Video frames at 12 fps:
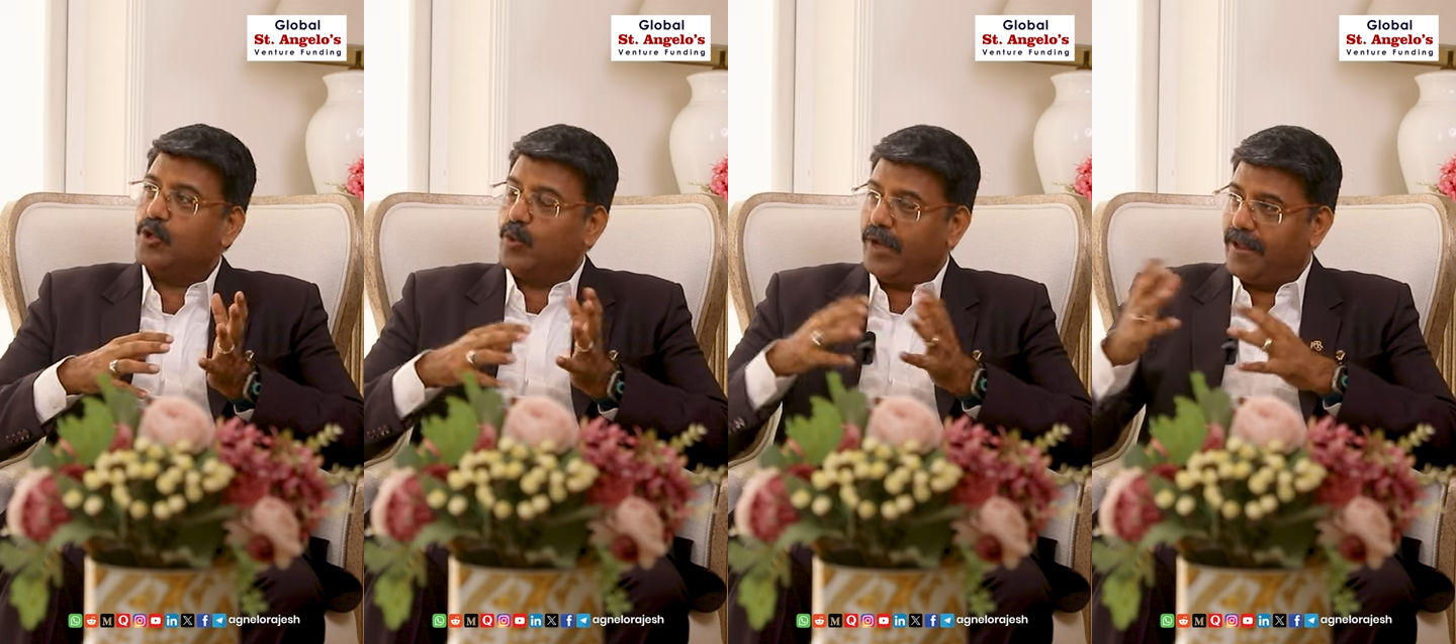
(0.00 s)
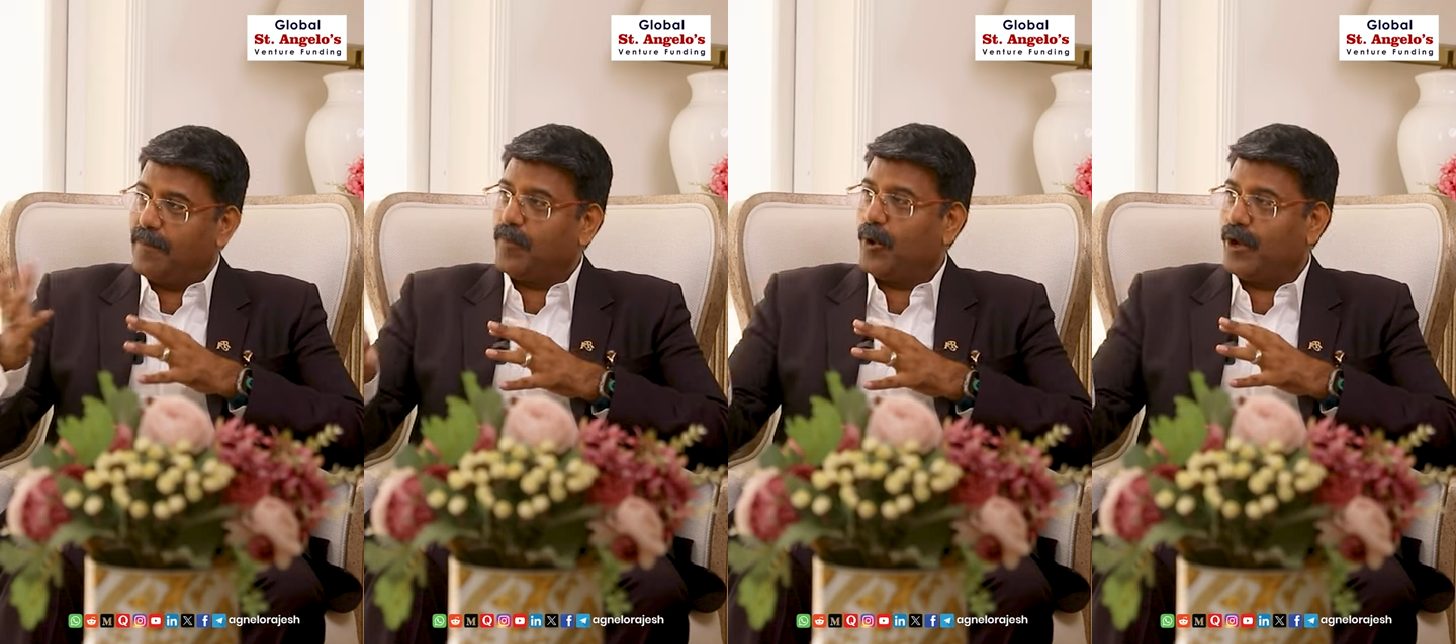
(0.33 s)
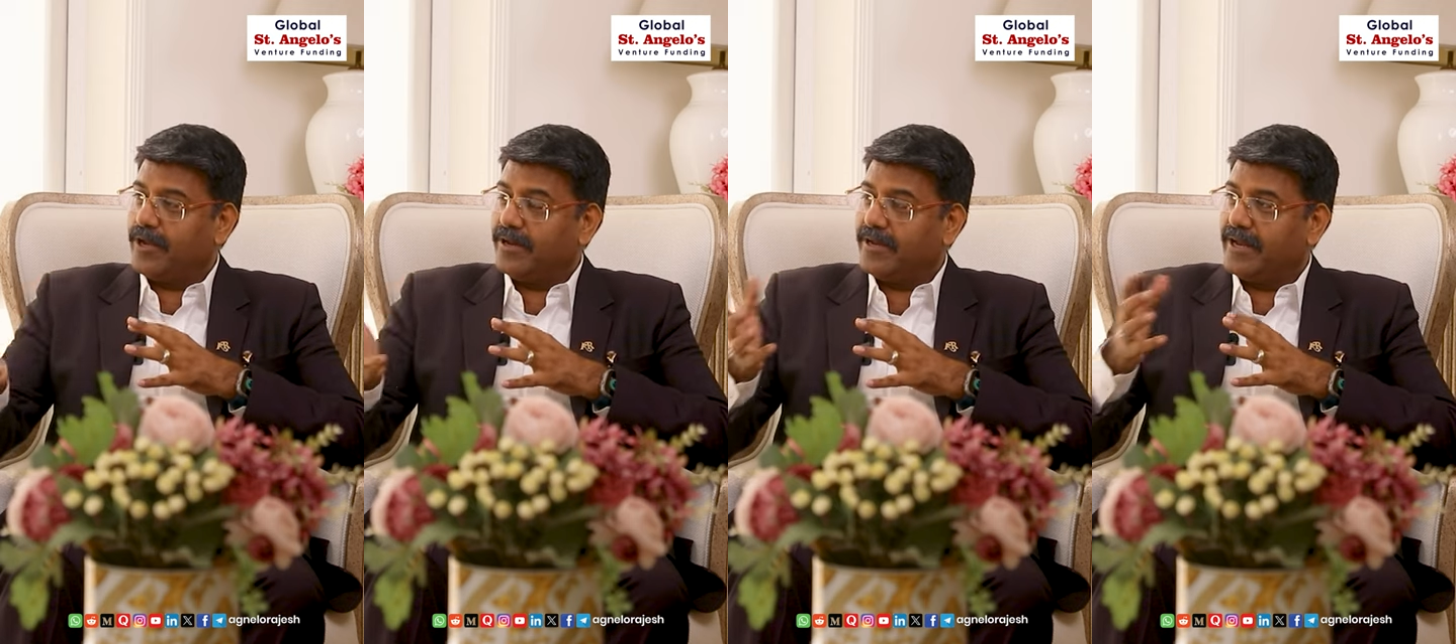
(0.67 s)
to an
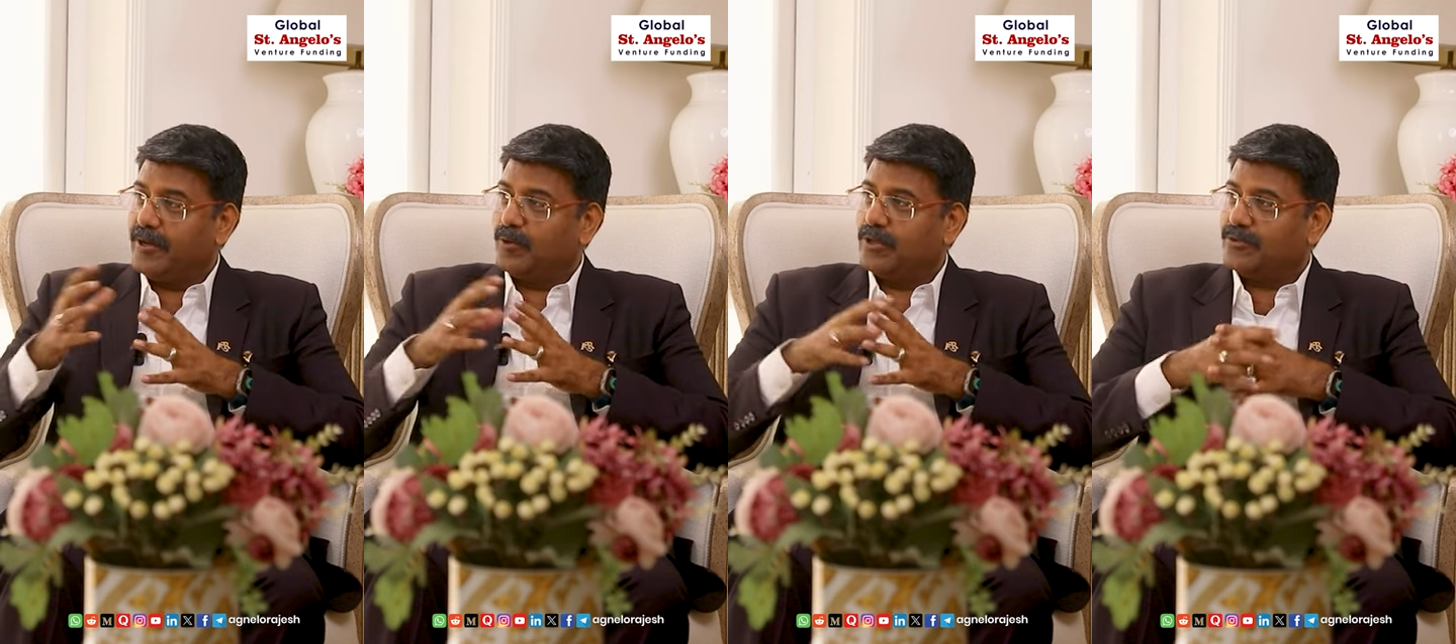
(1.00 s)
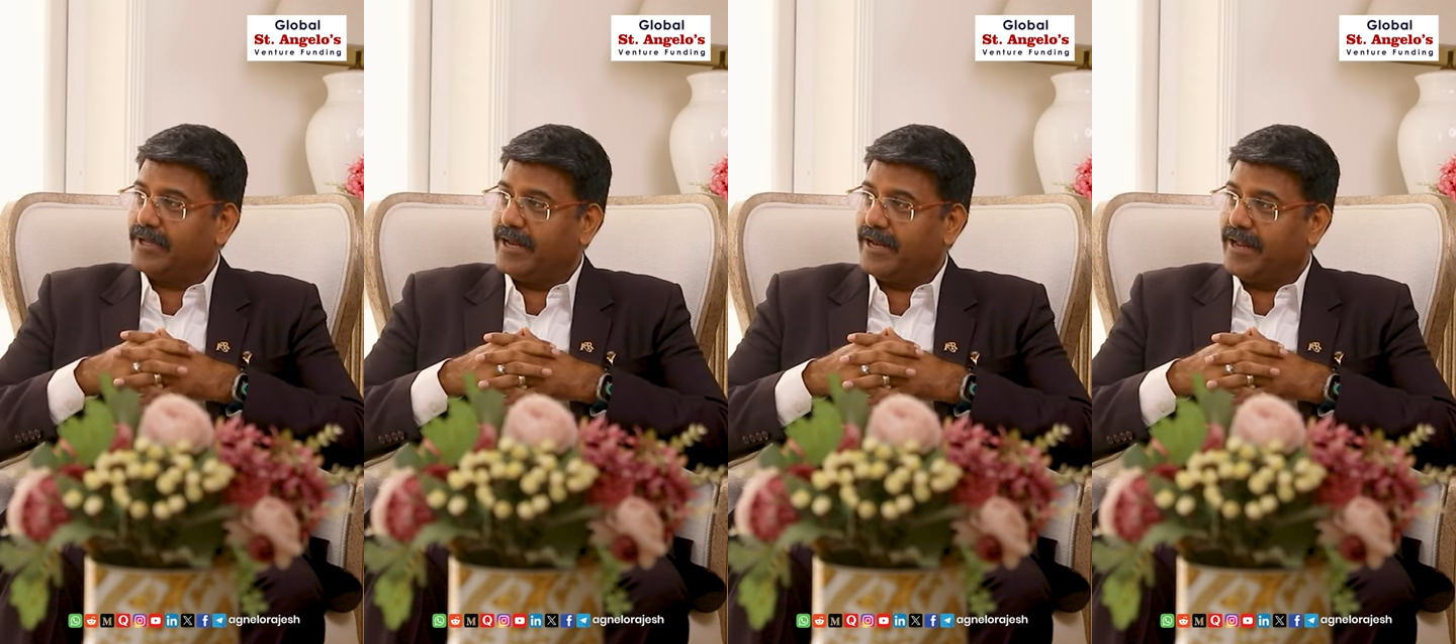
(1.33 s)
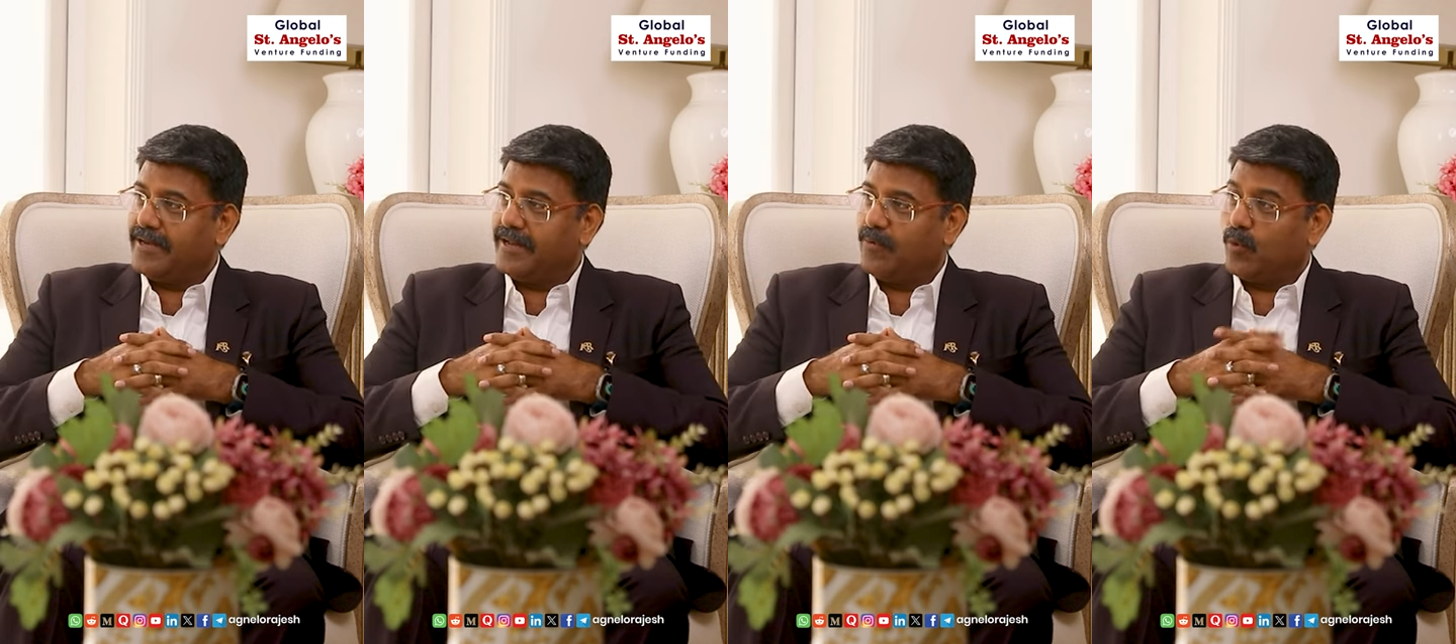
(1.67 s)
employer in 2019?